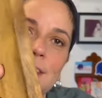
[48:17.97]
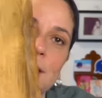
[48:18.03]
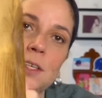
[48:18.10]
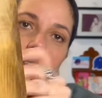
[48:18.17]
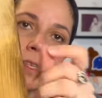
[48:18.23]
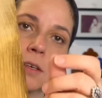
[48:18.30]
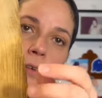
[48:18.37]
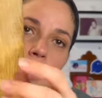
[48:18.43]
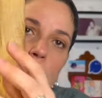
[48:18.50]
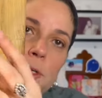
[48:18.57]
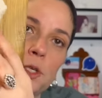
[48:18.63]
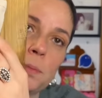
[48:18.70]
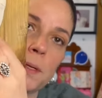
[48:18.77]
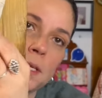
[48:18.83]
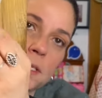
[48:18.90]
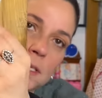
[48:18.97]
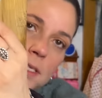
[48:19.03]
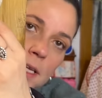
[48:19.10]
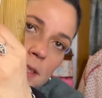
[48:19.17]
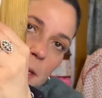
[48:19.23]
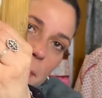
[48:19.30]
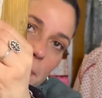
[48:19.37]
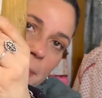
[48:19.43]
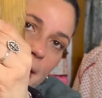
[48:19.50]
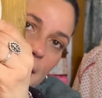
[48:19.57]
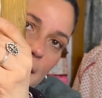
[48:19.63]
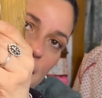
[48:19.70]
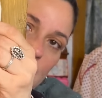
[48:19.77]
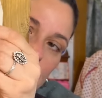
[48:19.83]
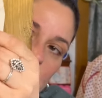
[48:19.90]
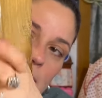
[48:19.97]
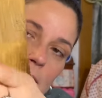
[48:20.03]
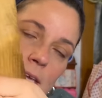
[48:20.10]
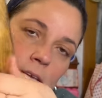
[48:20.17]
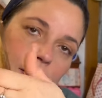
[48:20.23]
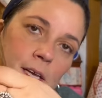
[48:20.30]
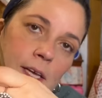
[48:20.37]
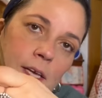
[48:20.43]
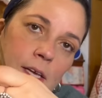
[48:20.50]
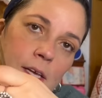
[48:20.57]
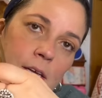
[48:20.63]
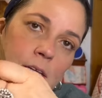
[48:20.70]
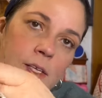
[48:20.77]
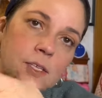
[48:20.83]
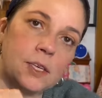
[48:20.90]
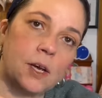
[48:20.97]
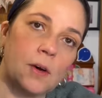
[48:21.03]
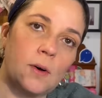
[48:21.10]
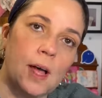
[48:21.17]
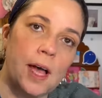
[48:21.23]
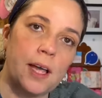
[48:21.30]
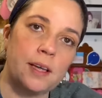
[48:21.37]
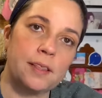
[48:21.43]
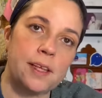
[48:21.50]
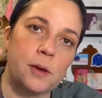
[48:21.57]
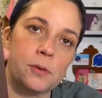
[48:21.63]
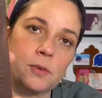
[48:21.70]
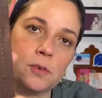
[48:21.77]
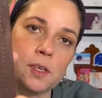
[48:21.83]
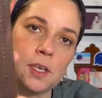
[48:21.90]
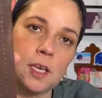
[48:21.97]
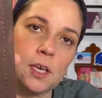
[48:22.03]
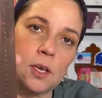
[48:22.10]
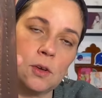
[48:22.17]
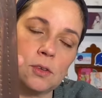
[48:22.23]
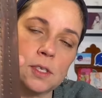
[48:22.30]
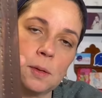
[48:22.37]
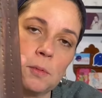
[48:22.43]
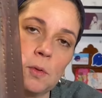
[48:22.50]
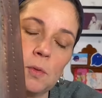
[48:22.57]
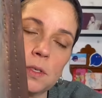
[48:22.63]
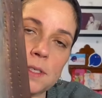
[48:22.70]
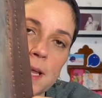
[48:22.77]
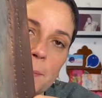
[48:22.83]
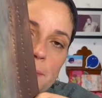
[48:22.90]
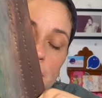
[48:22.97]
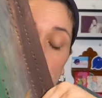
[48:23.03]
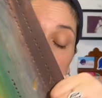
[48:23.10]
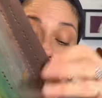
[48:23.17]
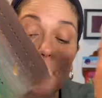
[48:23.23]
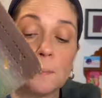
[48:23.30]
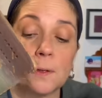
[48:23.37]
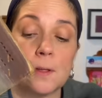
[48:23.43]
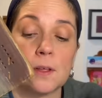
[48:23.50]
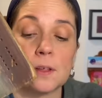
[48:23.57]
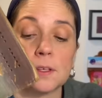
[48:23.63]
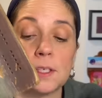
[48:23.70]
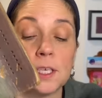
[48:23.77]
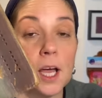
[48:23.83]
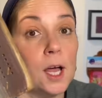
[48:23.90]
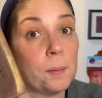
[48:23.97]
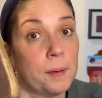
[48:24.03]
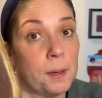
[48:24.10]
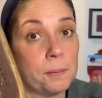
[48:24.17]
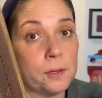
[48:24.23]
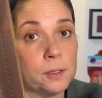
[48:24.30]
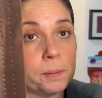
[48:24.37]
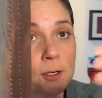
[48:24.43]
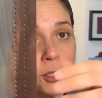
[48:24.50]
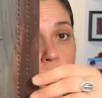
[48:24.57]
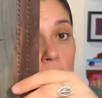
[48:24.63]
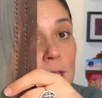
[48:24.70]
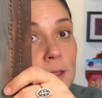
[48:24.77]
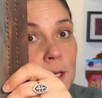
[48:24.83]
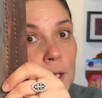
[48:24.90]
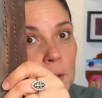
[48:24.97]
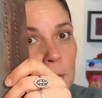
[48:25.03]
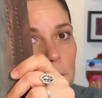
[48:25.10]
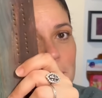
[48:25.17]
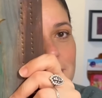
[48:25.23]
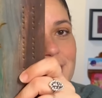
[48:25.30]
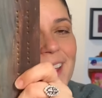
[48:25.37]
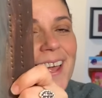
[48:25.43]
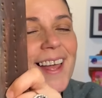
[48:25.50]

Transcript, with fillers: little cribbage pieces on the back. So I thought that was really cute. Someone will snap that up. People, young people especially, the youths,